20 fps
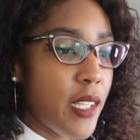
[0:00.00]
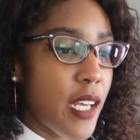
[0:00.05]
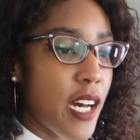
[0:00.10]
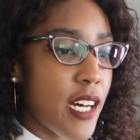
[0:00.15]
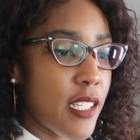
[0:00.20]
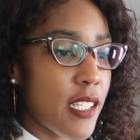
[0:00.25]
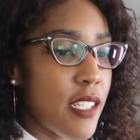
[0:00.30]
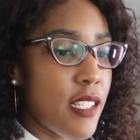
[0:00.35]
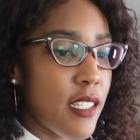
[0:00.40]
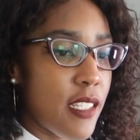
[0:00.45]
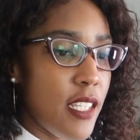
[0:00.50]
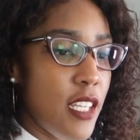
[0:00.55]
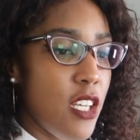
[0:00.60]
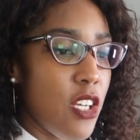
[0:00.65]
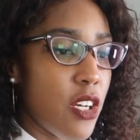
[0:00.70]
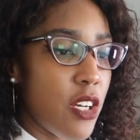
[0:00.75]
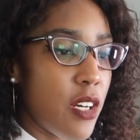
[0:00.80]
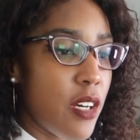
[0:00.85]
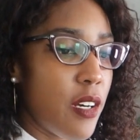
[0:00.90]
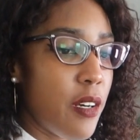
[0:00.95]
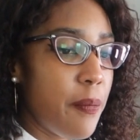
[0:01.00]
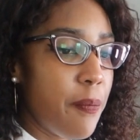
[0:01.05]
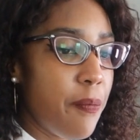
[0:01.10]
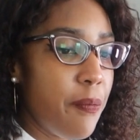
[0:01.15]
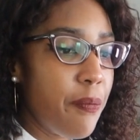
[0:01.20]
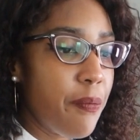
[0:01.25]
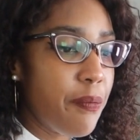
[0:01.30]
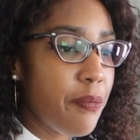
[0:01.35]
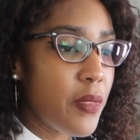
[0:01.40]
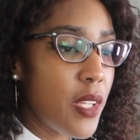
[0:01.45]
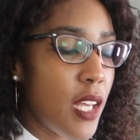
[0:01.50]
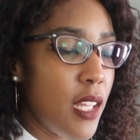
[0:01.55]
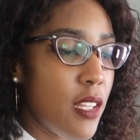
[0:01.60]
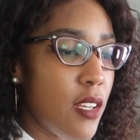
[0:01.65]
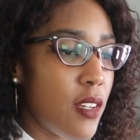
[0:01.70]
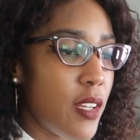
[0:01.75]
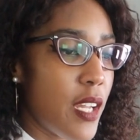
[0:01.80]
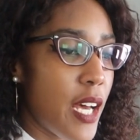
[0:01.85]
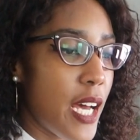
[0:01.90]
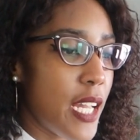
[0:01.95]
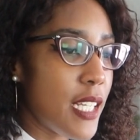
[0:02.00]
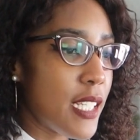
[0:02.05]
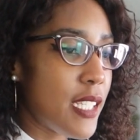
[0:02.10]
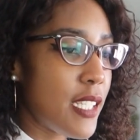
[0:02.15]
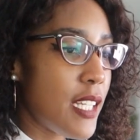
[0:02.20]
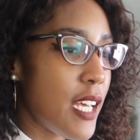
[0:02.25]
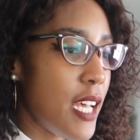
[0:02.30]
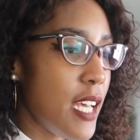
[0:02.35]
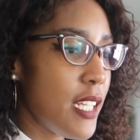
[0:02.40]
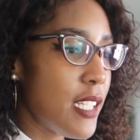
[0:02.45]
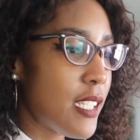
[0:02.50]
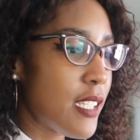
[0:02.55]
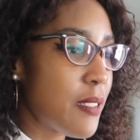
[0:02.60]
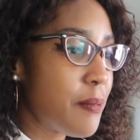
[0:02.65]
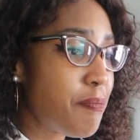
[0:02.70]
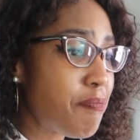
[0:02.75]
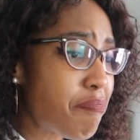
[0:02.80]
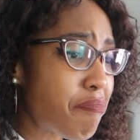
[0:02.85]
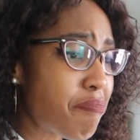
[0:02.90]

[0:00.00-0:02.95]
cousins here in the United States.